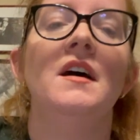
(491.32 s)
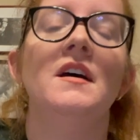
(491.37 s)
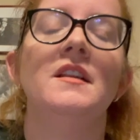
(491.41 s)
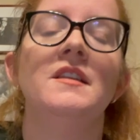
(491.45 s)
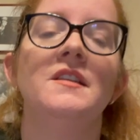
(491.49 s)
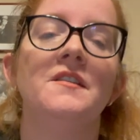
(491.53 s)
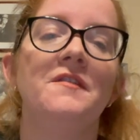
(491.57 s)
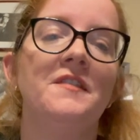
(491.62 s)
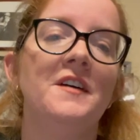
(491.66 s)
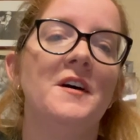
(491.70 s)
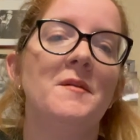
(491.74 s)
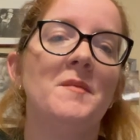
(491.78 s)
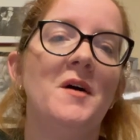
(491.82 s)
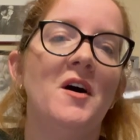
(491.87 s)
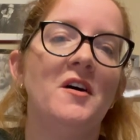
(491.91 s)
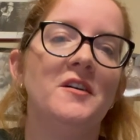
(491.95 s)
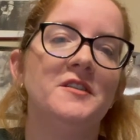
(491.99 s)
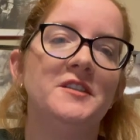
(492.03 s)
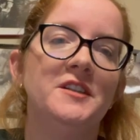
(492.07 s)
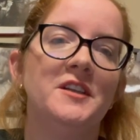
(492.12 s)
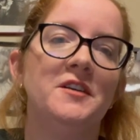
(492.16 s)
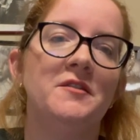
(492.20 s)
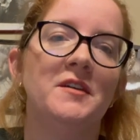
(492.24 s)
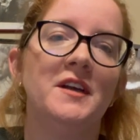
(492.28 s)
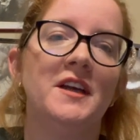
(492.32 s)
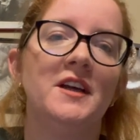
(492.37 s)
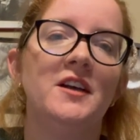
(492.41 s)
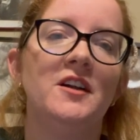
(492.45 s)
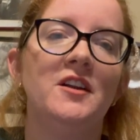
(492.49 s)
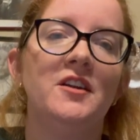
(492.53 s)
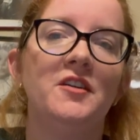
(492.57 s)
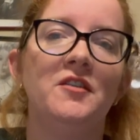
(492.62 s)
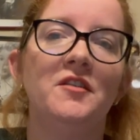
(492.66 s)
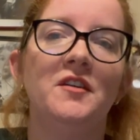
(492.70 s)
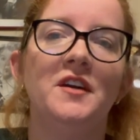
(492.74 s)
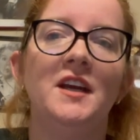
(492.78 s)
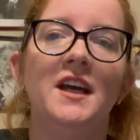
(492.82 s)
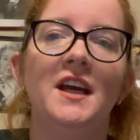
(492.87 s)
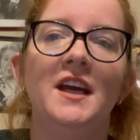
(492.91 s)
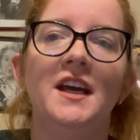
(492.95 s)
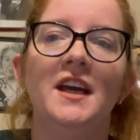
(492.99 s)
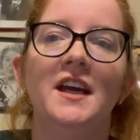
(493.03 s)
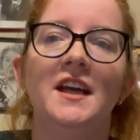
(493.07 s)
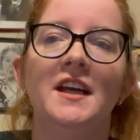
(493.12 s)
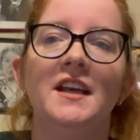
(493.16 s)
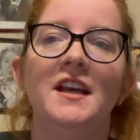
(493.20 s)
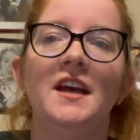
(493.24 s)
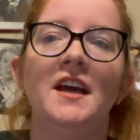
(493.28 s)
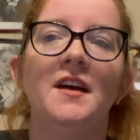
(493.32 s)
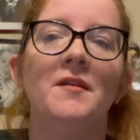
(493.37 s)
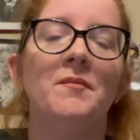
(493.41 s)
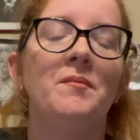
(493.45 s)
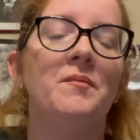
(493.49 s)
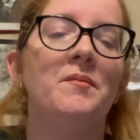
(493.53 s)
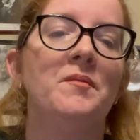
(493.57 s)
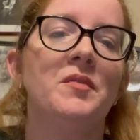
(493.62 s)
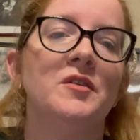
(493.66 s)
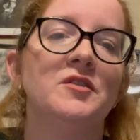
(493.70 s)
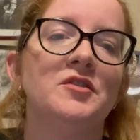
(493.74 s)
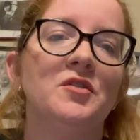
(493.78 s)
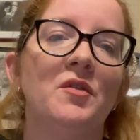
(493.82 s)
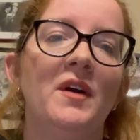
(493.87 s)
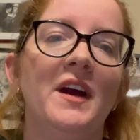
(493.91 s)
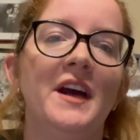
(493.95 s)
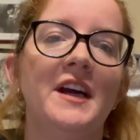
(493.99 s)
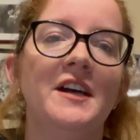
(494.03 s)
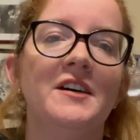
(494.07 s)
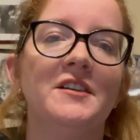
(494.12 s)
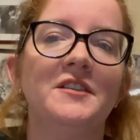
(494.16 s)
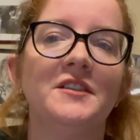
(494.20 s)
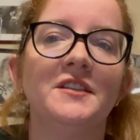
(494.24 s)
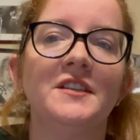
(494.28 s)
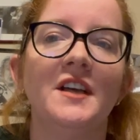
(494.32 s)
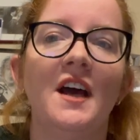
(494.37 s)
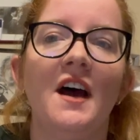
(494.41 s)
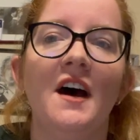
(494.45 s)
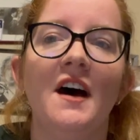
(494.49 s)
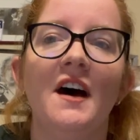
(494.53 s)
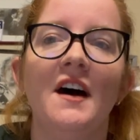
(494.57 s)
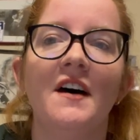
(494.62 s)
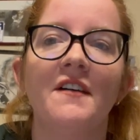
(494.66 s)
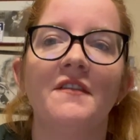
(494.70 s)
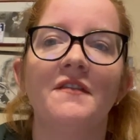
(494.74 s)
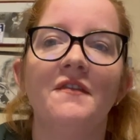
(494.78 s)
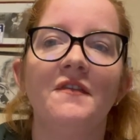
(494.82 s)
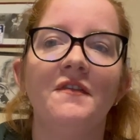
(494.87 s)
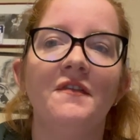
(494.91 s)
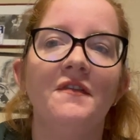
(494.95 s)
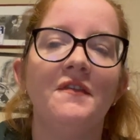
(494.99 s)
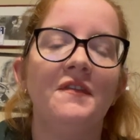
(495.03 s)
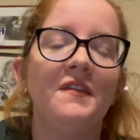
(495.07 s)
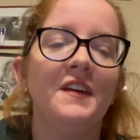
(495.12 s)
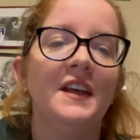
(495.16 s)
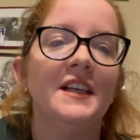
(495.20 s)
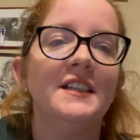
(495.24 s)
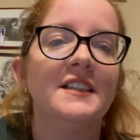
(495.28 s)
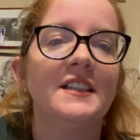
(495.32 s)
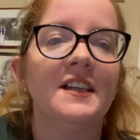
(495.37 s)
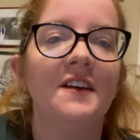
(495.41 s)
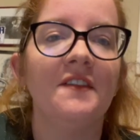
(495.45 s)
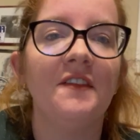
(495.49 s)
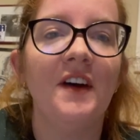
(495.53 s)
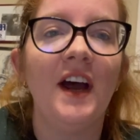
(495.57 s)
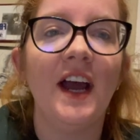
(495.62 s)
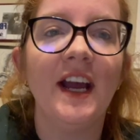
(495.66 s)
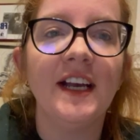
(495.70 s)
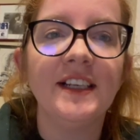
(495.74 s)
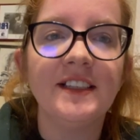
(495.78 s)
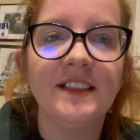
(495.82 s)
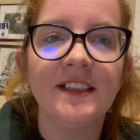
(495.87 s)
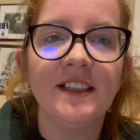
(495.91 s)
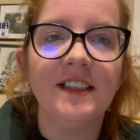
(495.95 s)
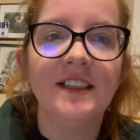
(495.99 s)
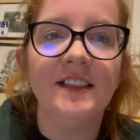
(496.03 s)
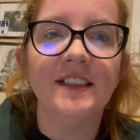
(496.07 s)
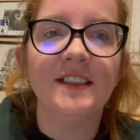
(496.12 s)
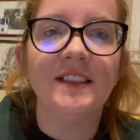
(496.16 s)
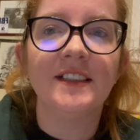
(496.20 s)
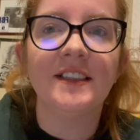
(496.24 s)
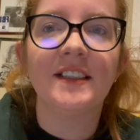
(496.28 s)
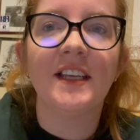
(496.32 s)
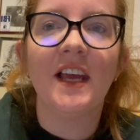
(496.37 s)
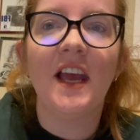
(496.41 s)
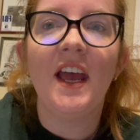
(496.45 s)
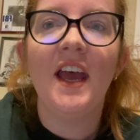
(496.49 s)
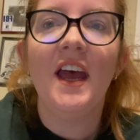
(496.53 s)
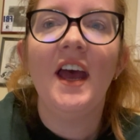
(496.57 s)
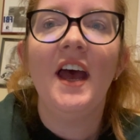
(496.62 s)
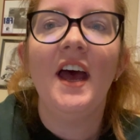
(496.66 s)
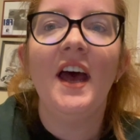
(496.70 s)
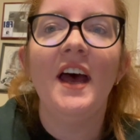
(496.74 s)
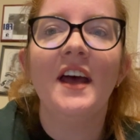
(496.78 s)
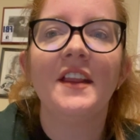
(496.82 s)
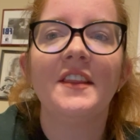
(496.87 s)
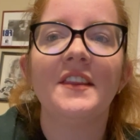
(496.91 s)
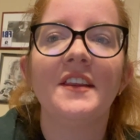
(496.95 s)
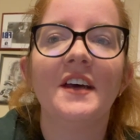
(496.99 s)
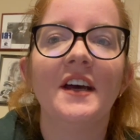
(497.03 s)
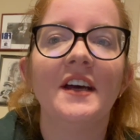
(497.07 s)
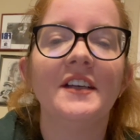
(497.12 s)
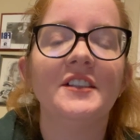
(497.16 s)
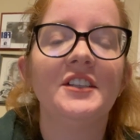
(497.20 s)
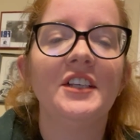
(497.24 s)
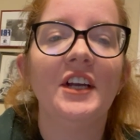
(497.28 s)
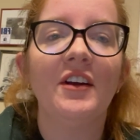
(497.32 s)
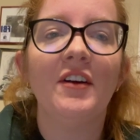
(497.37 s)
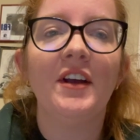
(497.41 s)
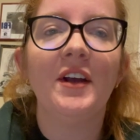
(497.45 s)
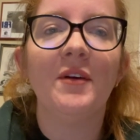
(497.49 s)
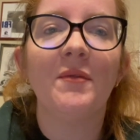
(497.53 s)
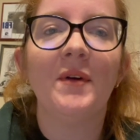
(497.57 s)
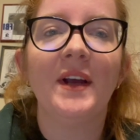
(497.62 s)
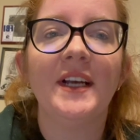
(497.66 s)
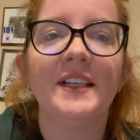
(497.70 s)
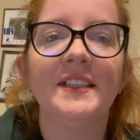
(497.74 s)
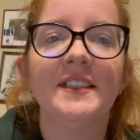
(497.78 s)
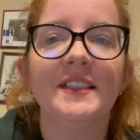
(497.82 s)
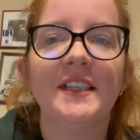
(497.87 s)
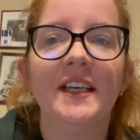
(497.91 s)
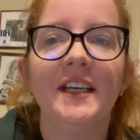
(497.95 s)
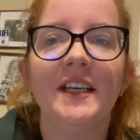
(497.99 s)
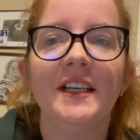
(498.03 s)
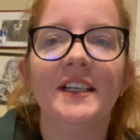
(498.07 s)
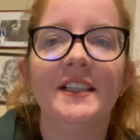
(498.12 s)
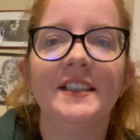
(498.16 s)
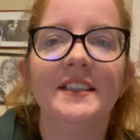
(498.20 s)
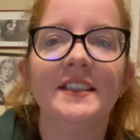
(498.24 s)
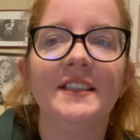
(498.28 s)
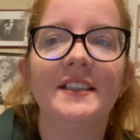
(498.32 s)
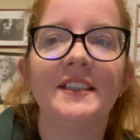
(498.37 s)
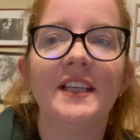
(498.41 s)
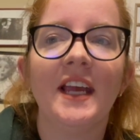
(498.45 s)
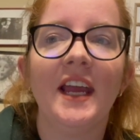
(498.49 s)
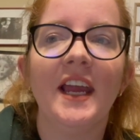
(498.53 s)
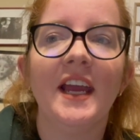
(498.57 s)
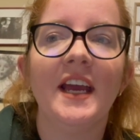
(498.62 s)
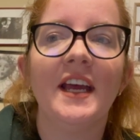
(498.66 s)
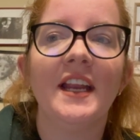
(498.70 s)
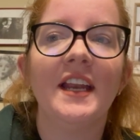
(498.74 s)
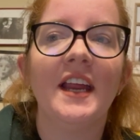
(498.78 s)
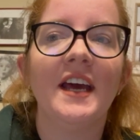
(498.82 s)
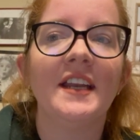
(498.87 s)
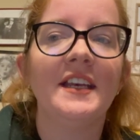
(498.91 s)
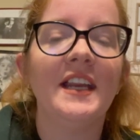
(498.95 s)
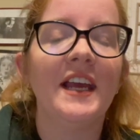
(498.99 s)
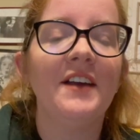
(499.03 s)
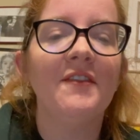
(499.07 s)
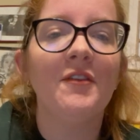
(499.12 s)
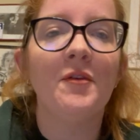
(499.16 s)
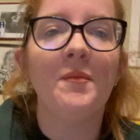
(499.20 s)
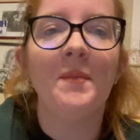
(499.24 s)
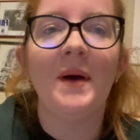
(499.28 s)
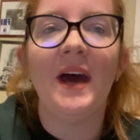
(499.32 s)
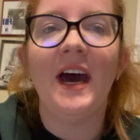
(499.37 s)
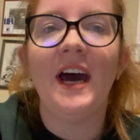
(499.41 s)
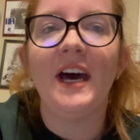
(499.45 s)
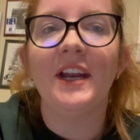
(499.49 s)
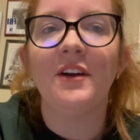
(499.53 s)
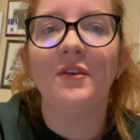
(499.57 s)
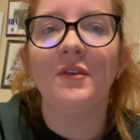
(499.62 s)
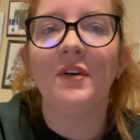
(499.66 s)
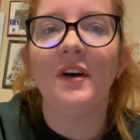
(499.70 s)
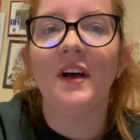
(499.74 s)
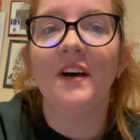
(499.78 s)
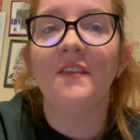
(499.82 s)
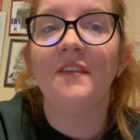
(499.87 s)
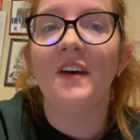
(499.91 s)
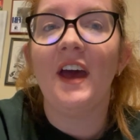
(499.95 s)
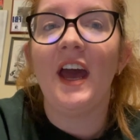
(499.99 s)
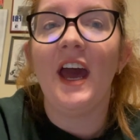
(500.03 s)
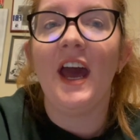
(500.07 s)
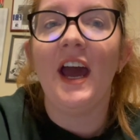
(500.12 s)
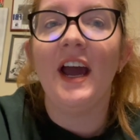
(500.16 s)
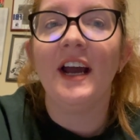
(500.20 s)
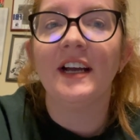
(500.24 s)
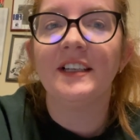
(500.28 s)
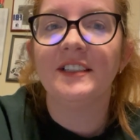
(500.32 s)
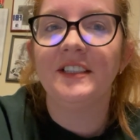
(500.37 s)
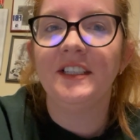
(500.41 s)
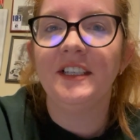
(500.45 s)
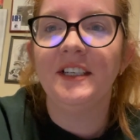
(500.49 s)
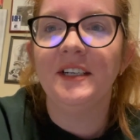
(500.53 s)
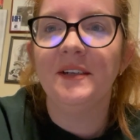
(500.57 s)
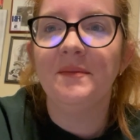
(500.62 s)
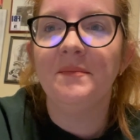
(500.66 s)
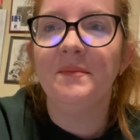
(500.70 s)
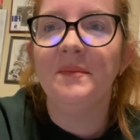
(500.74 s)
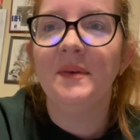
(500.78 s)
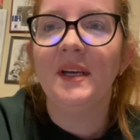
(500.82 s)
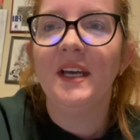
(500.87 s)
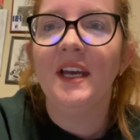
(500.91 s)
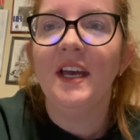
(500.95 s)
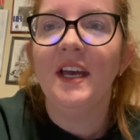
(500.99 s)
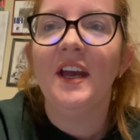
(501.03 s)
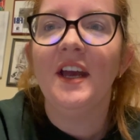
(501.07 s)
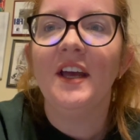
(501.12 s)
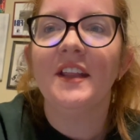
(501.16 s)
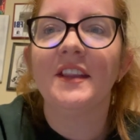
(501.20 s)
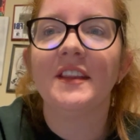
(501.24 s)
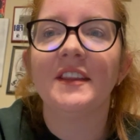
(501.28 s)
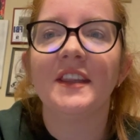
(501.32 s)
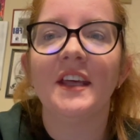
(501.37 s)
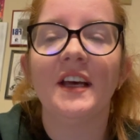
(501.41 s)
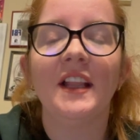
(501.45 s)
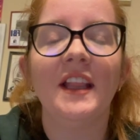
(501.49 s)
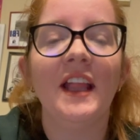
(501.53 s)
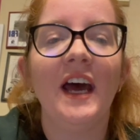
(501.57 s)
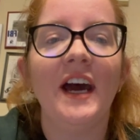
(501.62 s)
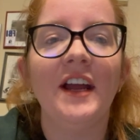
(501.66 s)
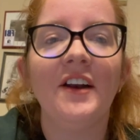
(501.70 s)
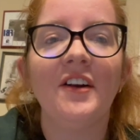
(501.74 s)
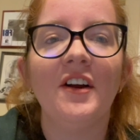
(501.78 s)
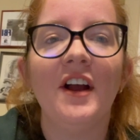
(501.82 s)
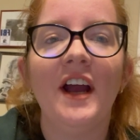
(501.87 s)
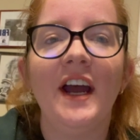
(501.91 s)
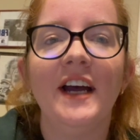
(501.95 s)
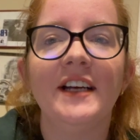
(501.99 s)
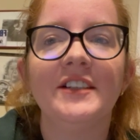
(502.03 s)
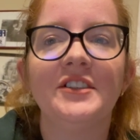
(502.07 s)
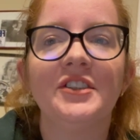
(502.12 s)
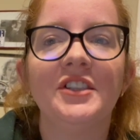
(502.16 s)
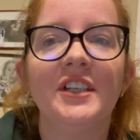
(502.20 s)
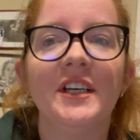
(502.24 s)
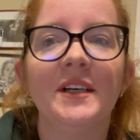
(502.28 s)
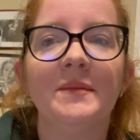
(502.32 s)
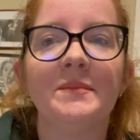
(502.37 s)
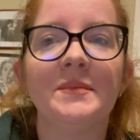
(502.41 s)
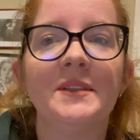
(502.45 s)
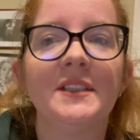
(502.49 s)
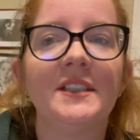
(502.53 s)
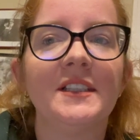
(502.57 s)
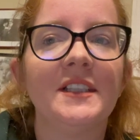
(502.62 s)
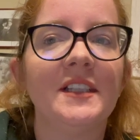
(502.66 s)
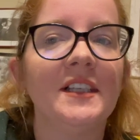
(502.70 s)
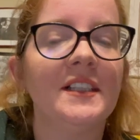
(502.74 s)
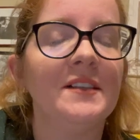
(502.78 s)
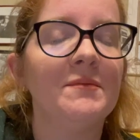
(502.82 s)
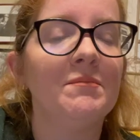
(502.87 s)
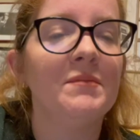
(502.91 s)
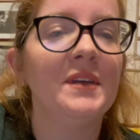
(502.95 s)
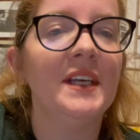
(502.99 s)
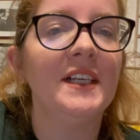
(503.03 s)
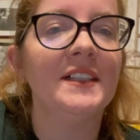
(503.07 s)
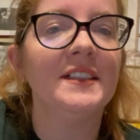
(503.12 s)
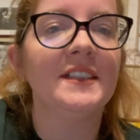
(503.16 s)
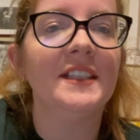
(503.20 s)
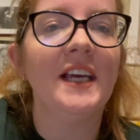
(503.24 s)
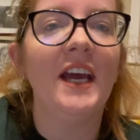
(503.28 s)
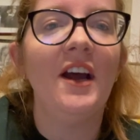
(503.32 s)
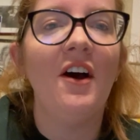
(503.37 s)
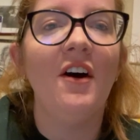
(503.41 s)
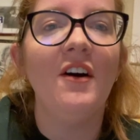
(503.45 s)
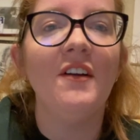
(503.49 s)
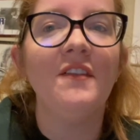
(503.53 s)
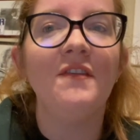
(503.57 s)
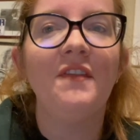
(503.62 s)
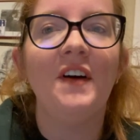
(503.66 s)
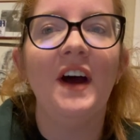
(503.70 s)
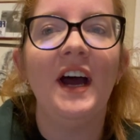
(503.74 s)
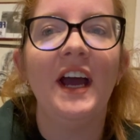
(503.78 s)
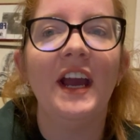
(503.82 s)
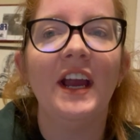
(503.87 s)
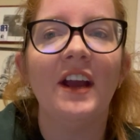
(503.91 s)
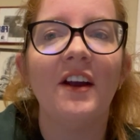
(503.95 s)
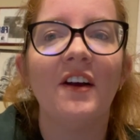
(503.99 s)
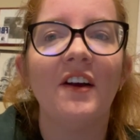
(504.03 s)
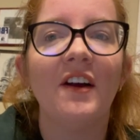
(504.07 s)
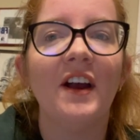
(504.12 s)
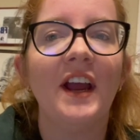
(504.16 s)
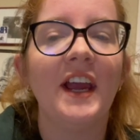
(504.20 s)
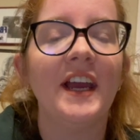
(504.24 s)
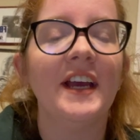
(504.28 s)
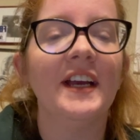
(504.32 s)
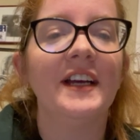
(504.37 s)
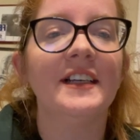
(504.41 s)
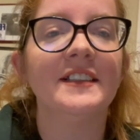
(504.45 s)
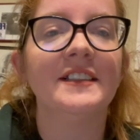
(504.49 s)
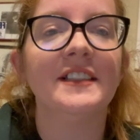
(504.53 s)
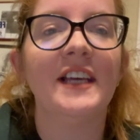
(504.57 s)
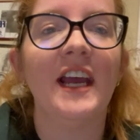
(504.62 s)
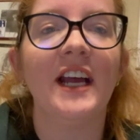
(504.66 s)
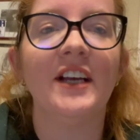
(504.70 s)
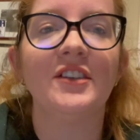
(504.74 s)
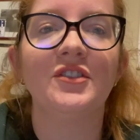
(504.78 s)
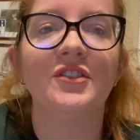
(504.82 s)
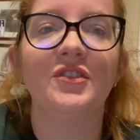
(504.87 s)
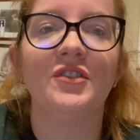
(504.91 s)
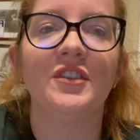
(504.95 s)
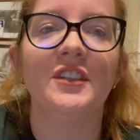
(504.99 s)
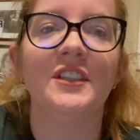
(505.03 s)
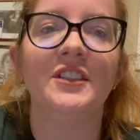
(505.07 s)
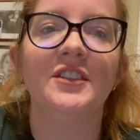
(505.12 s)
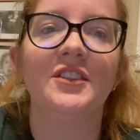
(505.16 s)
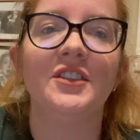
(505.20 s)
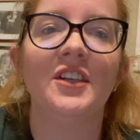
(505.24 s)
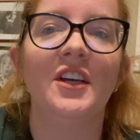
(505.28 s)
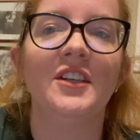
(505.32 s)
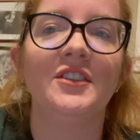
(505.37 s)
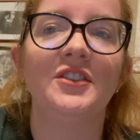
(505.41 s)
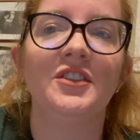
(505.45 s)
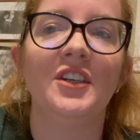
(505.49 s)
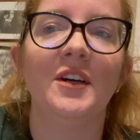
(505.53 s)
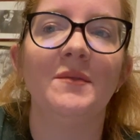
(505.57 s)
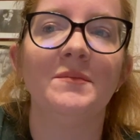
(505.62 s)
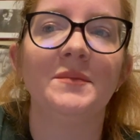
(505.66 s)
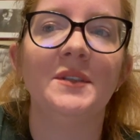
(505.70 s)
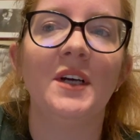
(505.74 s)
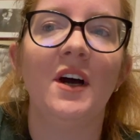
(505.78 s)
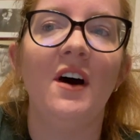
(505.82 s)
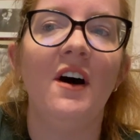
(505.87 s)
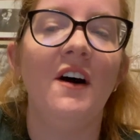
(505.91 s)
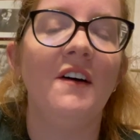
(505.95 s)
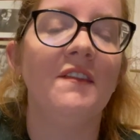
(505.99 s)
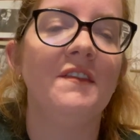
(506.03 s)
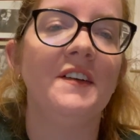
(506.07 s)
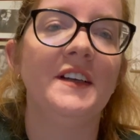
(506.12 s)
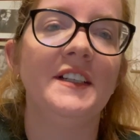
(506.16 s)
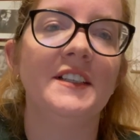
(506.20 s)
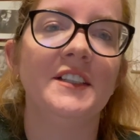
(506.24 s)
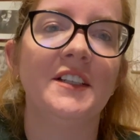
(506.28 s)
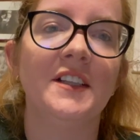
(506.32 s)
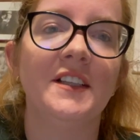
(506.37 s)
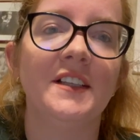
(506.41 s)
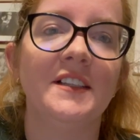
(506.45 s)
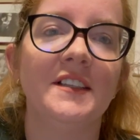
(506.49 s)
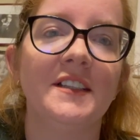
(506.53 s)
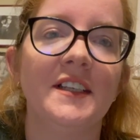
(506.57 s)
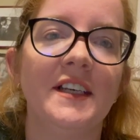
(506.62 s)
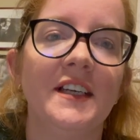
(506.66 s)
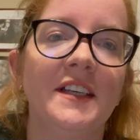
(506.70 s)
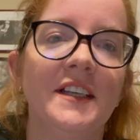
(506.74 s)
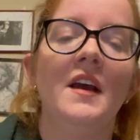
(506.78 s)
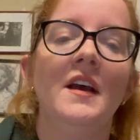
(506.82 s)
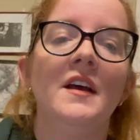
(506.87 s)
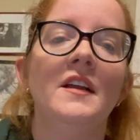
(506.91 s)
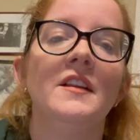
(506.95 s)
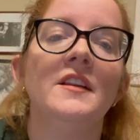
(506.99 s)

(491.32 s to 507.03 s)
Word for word: The film also included portrayals of Feast of Isis, the chariot races, and a naval battle of Actium. The latter had ships being set on fire as extras jumped off into the sea.